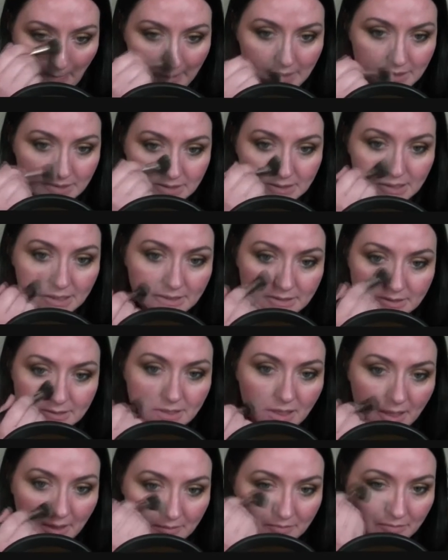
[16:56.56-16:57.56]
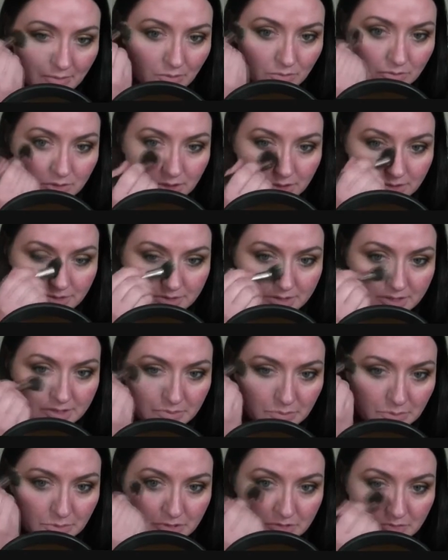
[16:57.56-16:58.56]
It's nice. I've only used
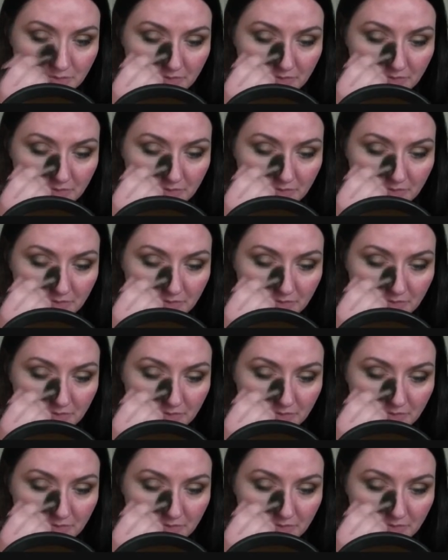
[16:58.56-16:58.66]
this once